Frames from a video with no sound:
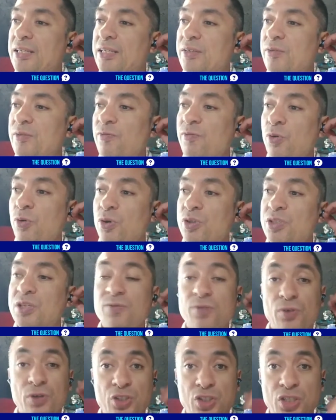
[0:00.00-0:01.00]
for
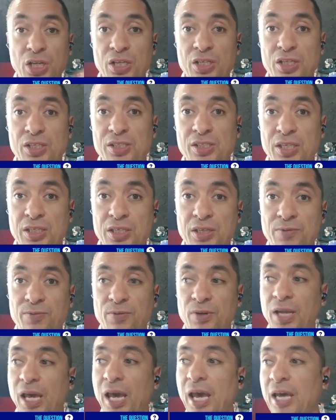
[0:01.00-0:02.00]
different genders and
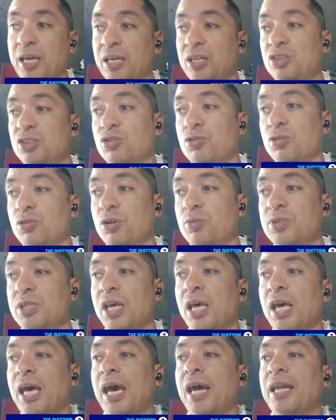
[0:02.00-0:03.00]
different age groups,
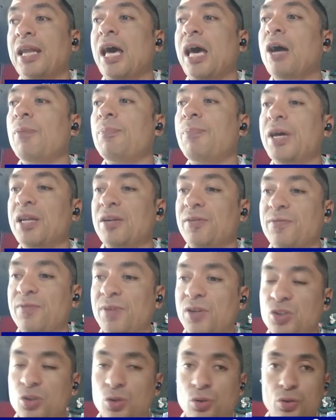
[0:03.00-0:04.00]
and how
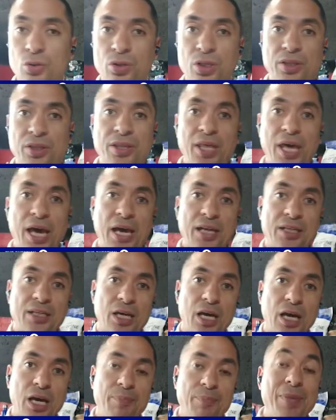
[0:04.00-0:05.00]
beneficial
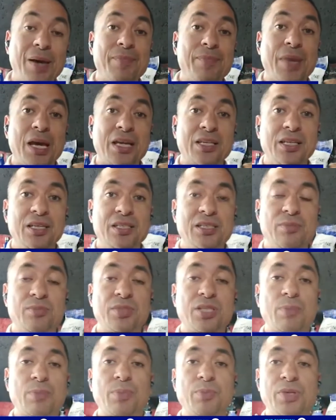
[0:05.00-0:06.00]
that magnesium
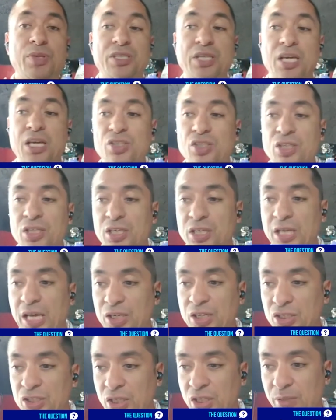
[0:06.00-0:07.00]
supplementation can
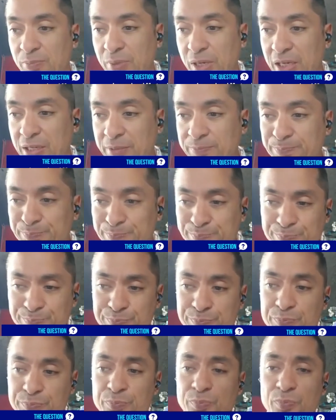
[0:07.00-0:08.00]
actually be.
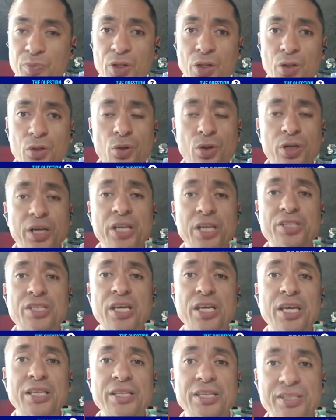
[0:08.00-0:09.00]
Look, it's
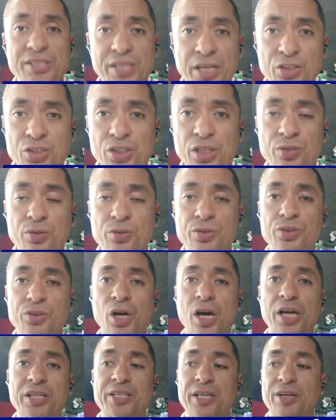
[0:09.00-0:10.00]
an essential
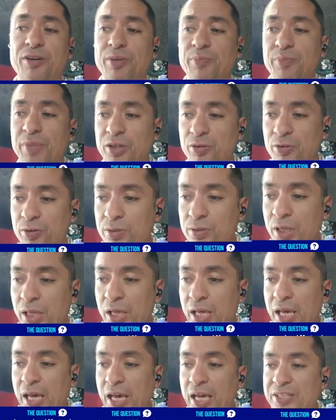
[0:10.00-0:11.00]
dietary mineral.
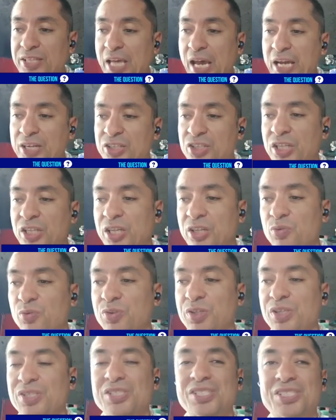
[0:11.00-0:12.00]
It's actually
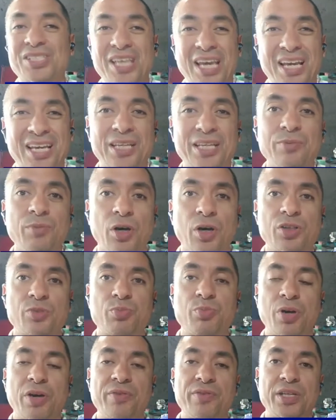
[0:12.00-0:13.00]
the second
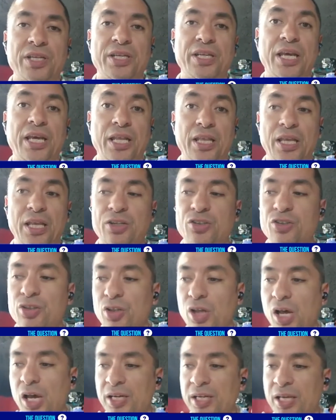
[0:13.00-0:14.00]
most prevalent
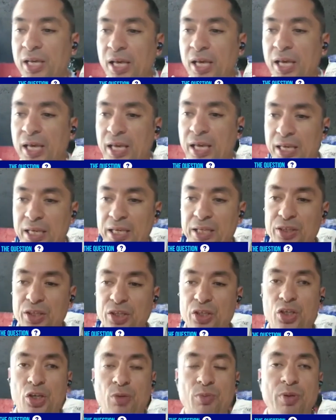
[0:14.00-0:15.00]
electrolyte in the
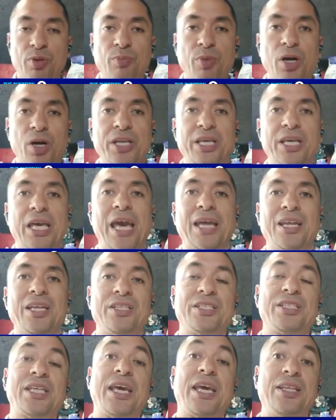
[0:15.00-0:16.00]
human body, and
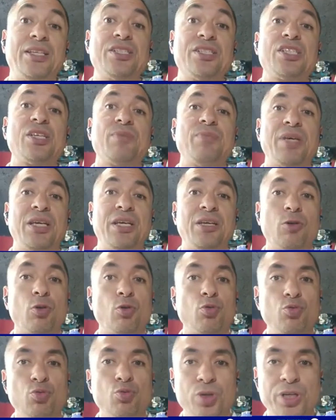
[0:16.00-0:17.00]
it tends to be
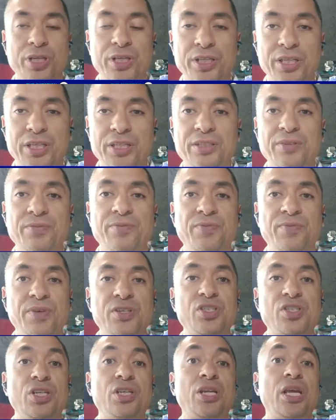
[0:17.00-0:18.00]
really
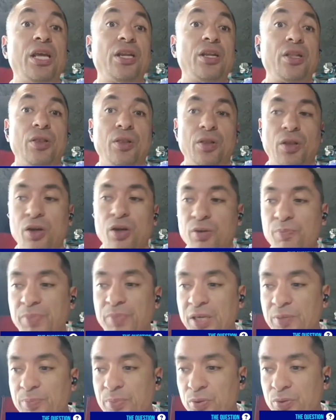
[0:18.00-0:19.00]
deficient in a lot of
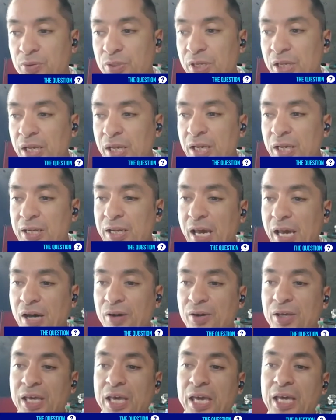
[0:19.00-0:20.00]
people.
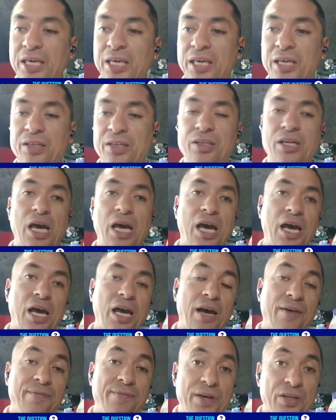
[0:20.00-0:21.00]
Now, it can
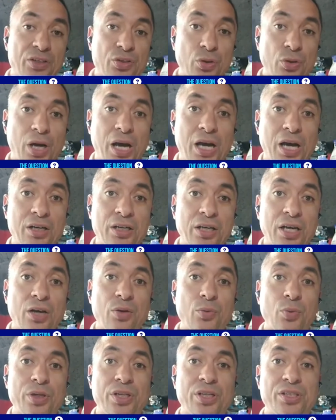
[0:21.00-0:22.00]
affect your
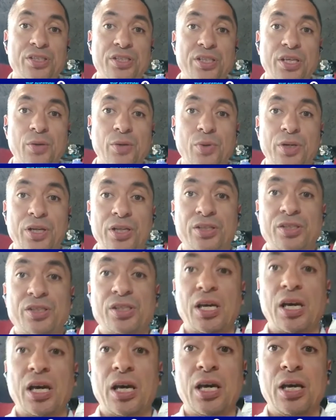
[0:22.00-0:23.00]
hunger when it's
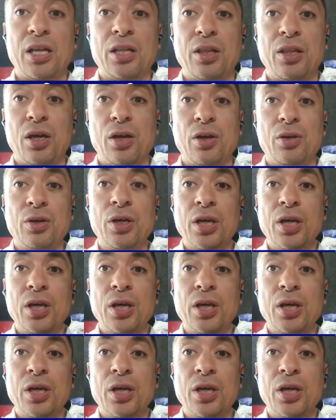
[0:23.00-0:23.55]
low.